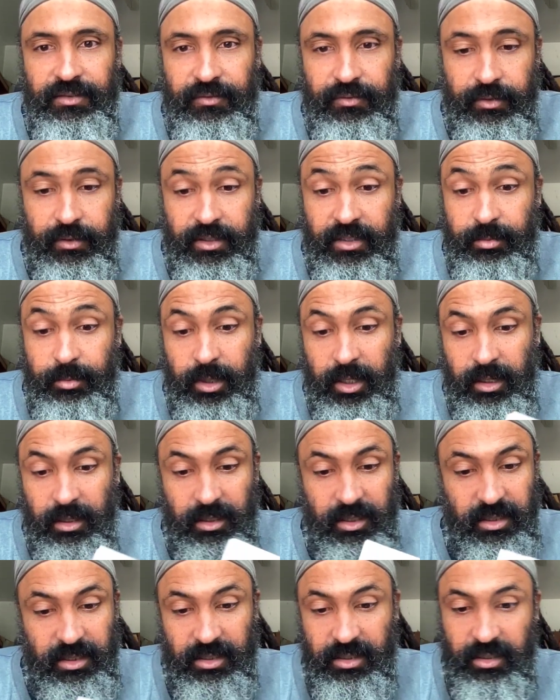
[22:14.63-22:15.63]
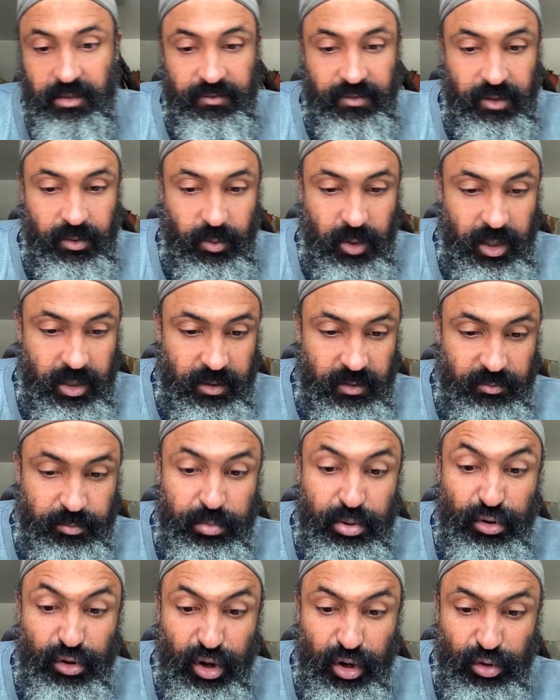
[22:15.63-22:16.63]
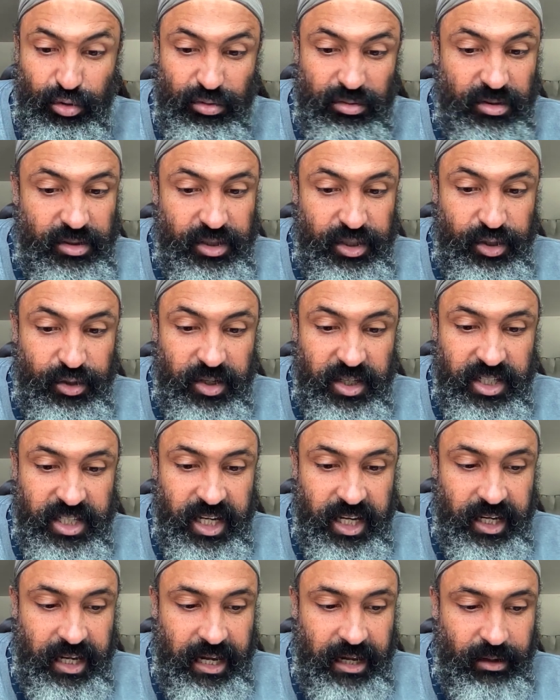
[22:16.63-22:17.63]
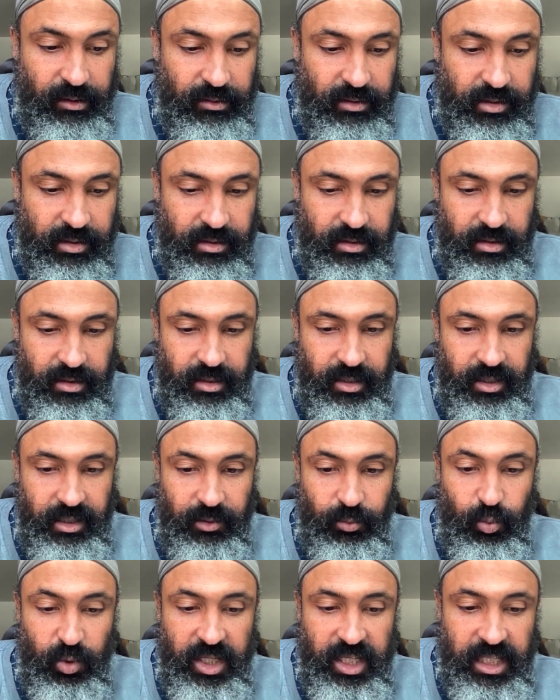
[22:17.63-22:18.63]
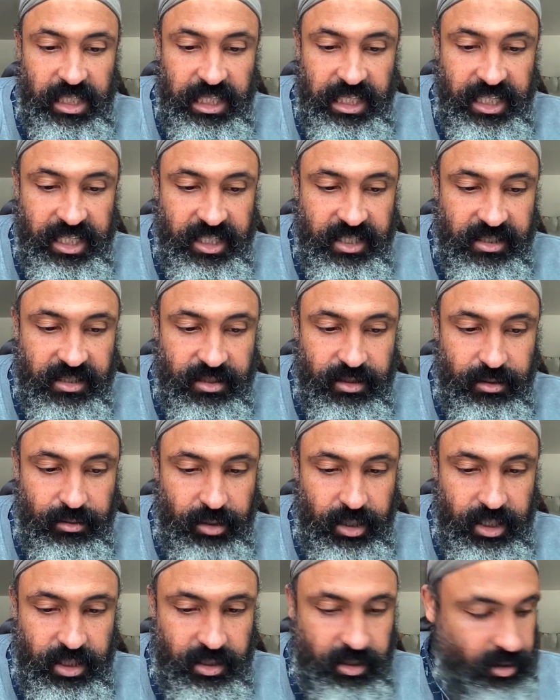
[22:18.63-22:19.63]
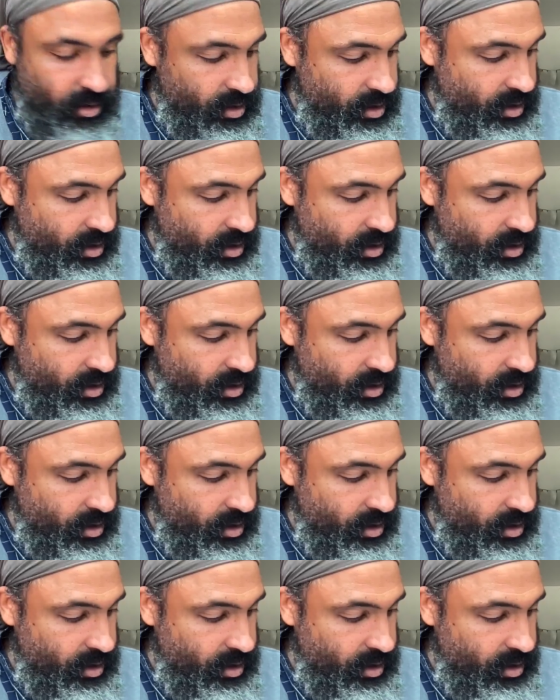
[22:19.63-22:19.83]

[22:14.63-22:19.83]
To be honest, if you want prose, you can check out the weekly consideration